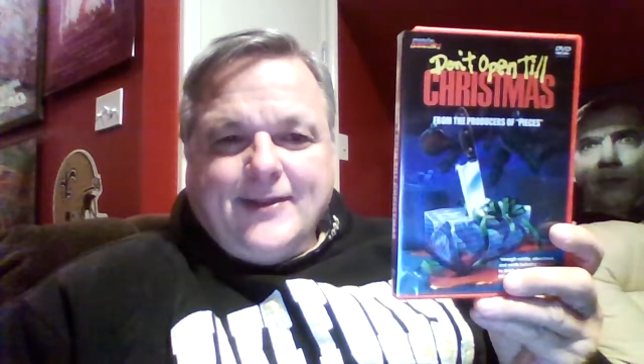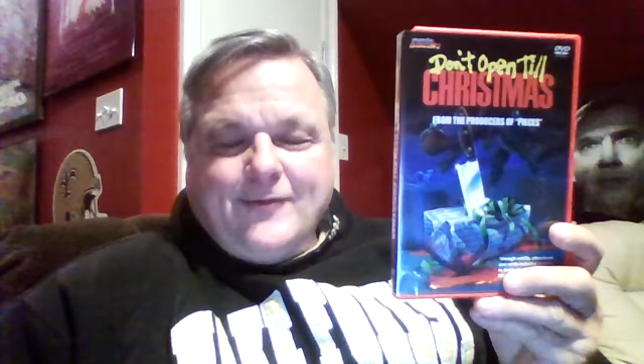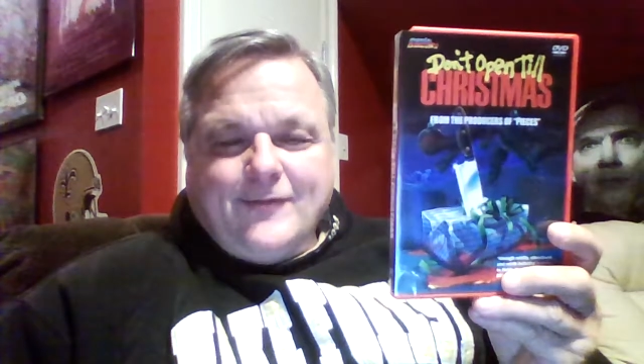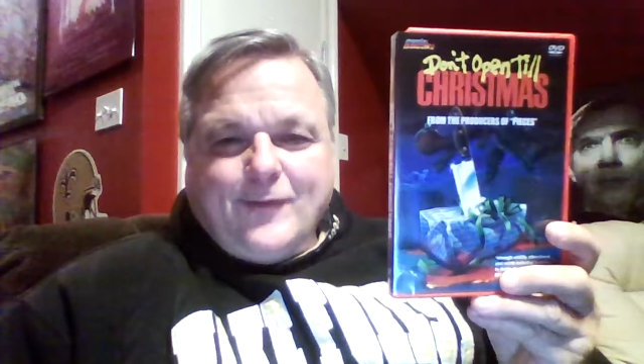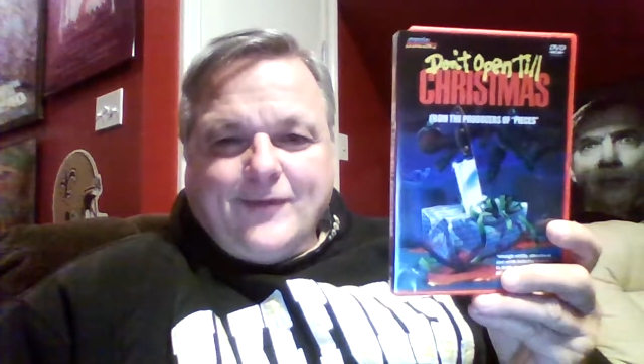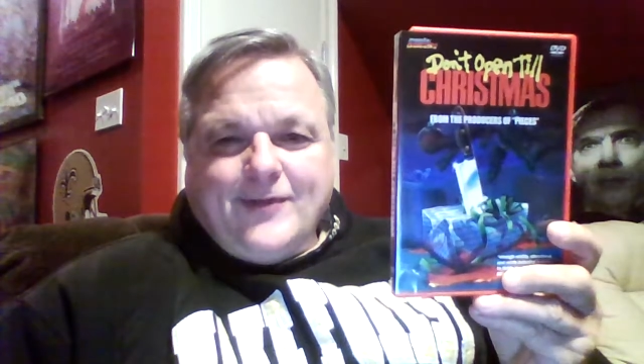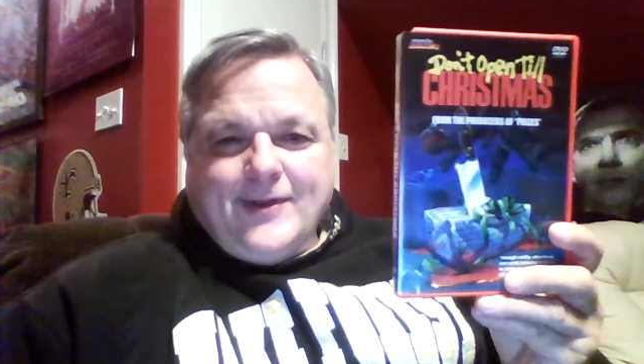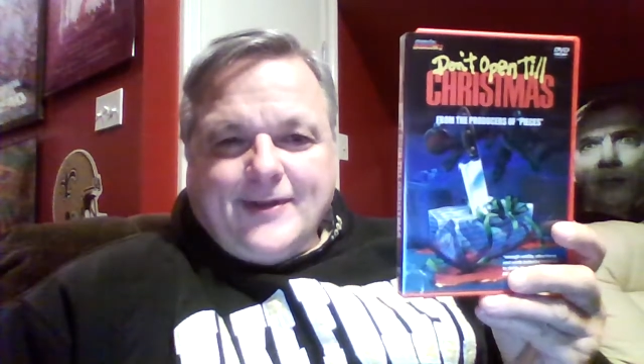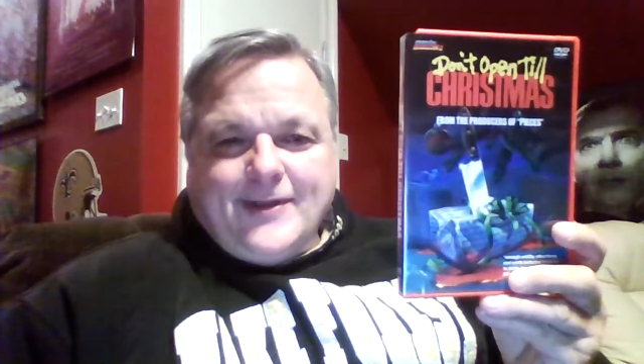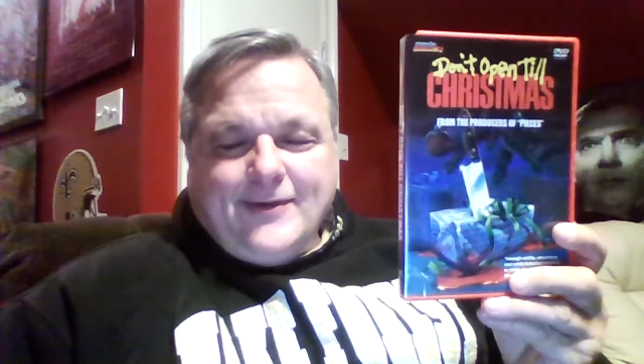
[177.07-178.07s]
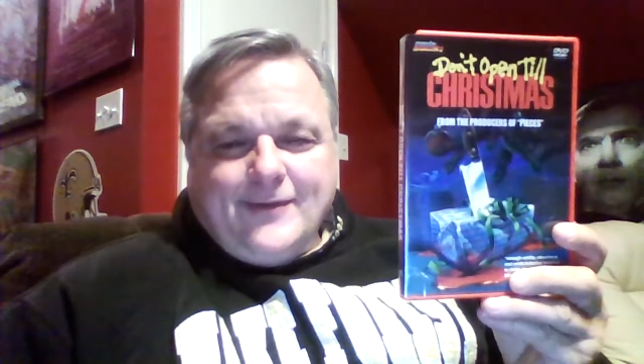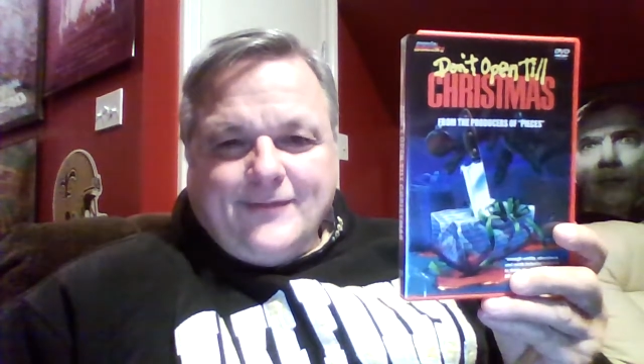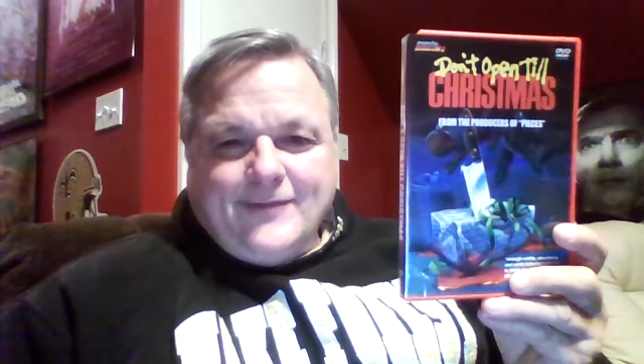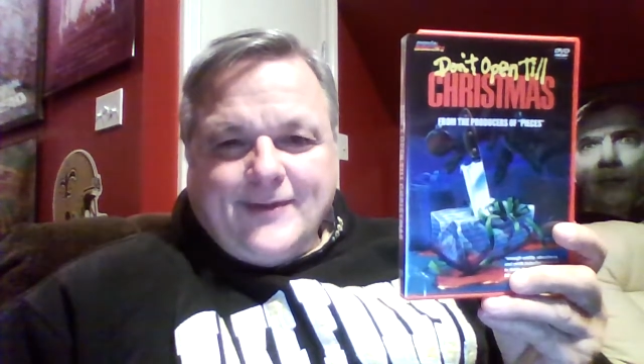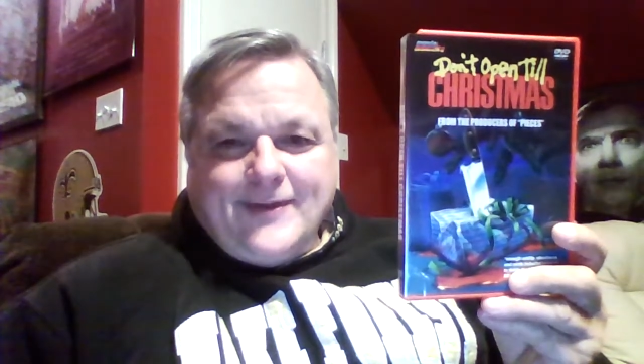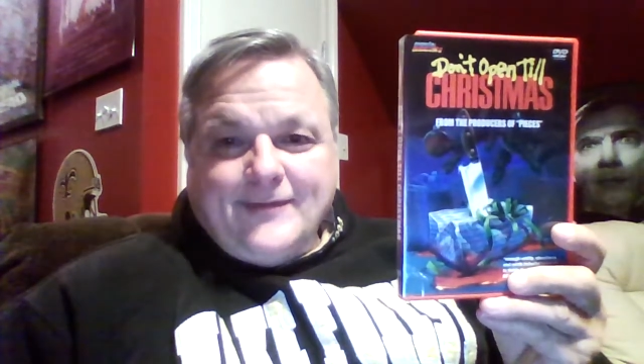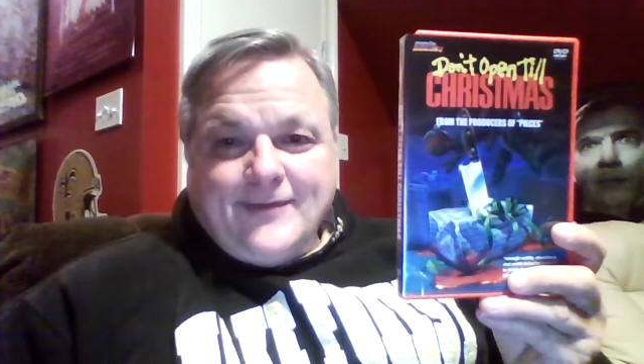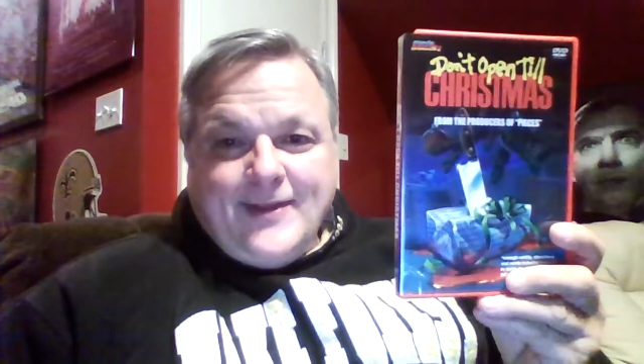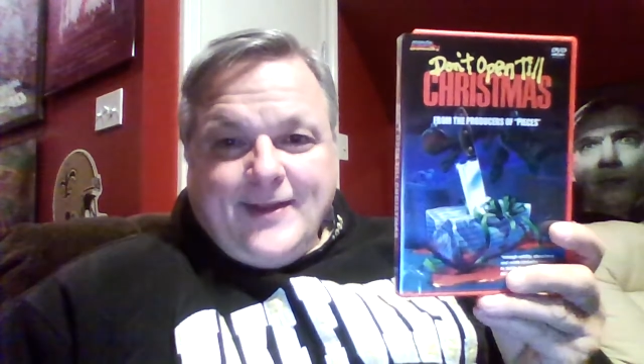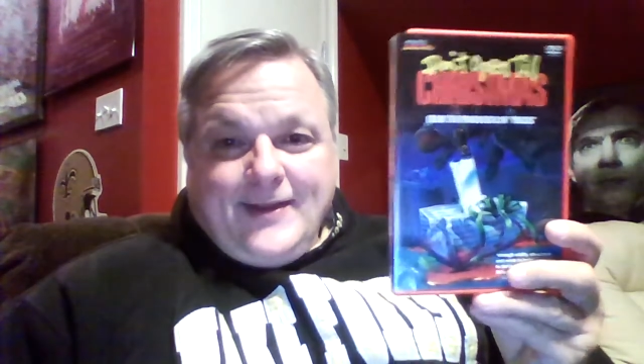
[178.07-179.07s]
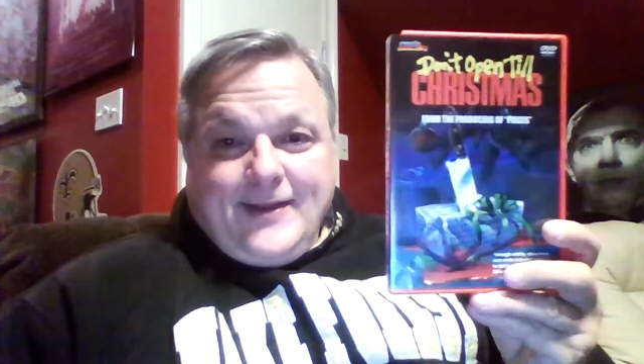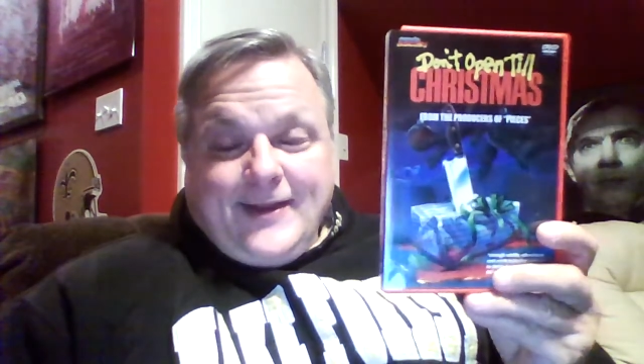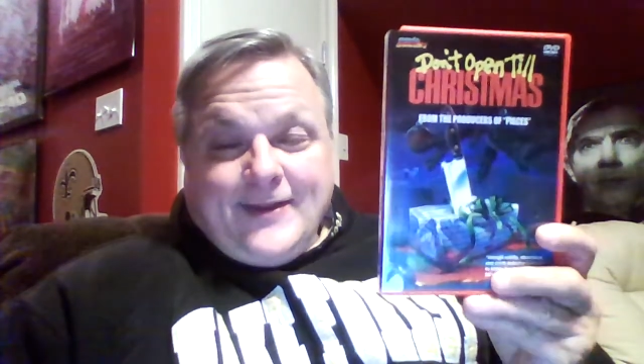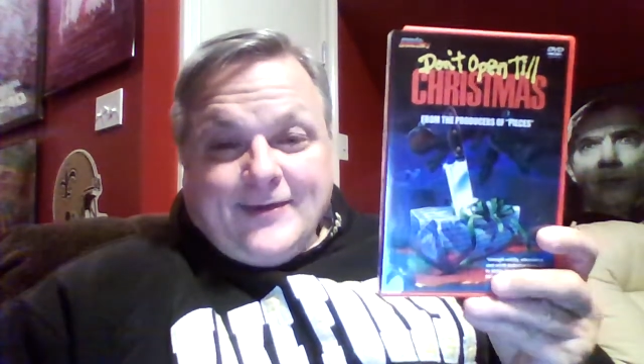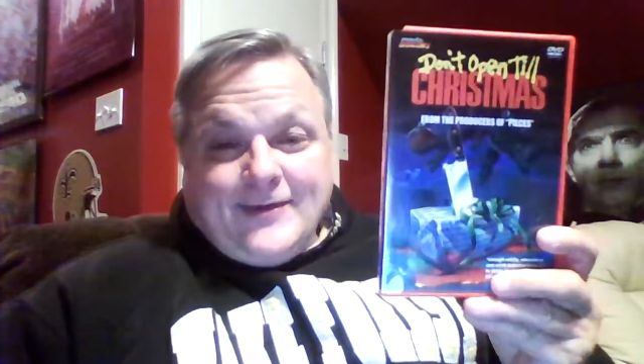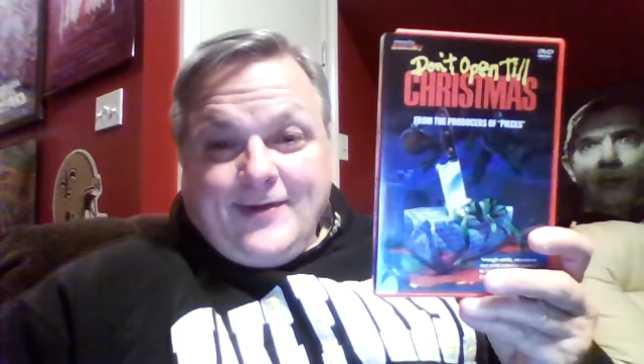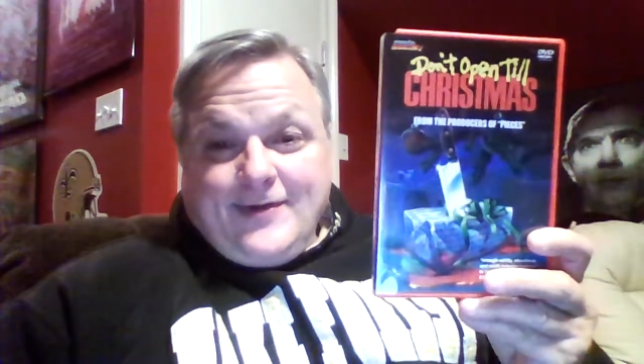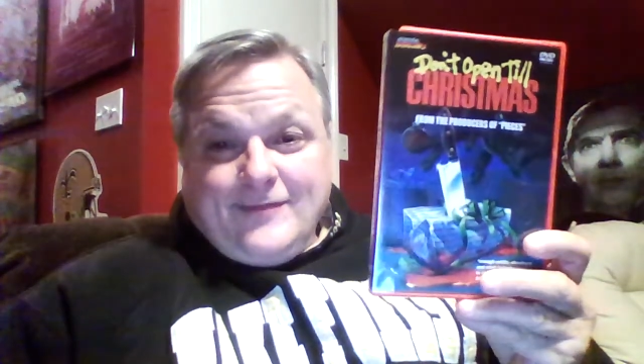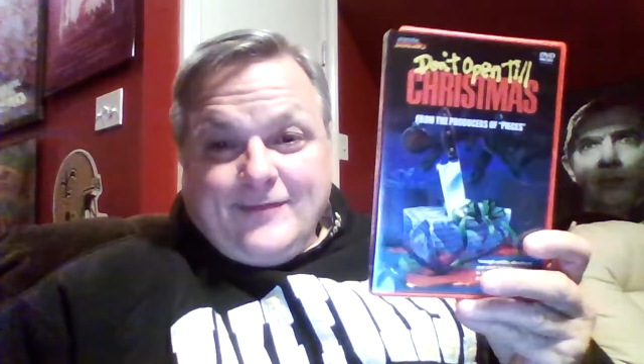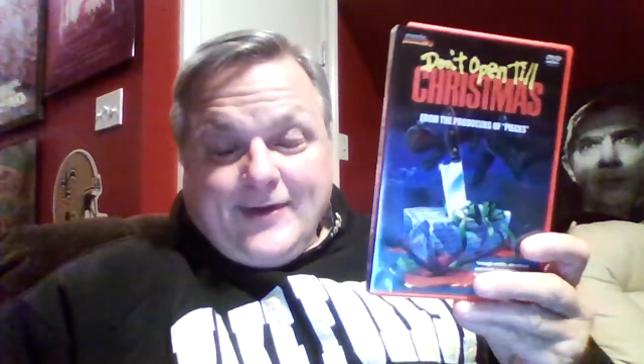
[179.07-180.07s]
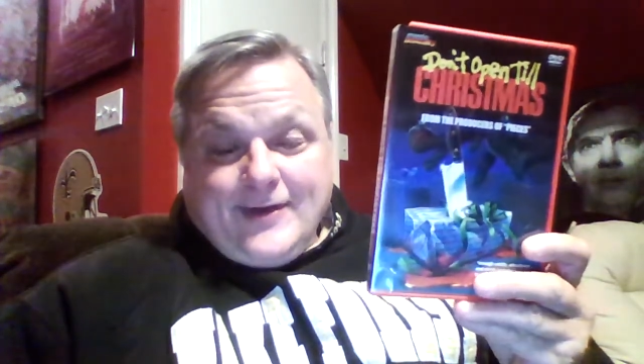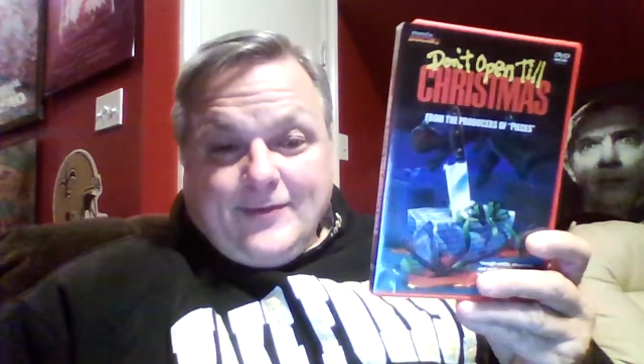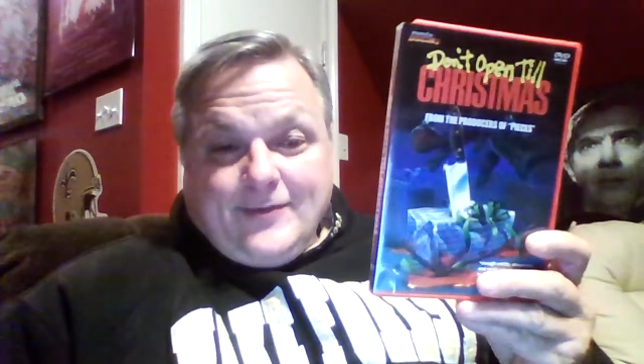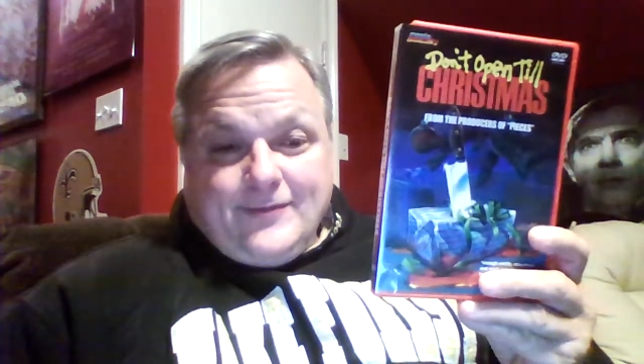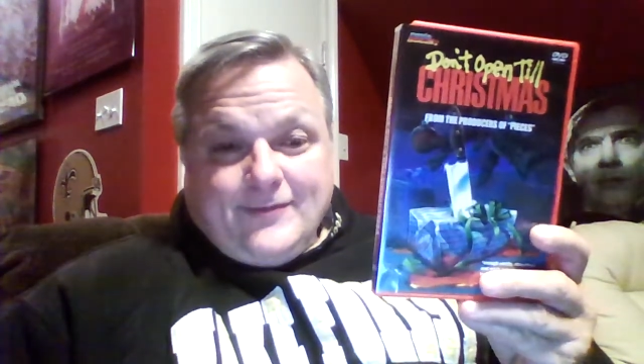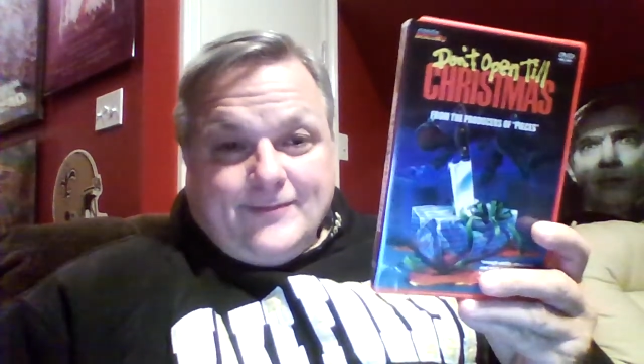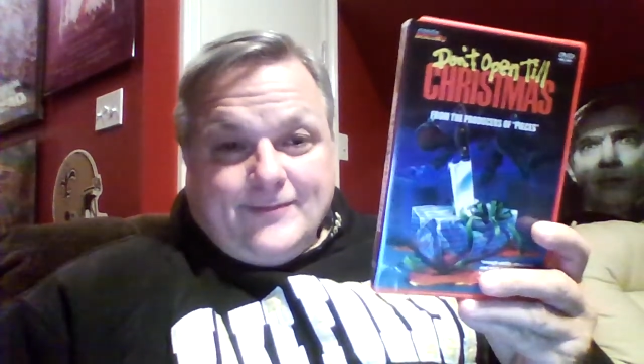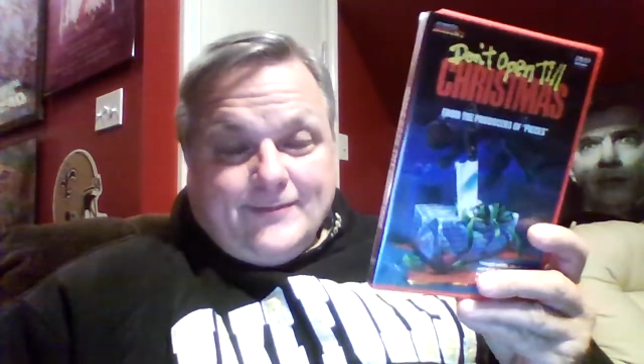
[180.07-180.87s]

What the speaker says: There are 14 kills in this. And they're all very gruesome.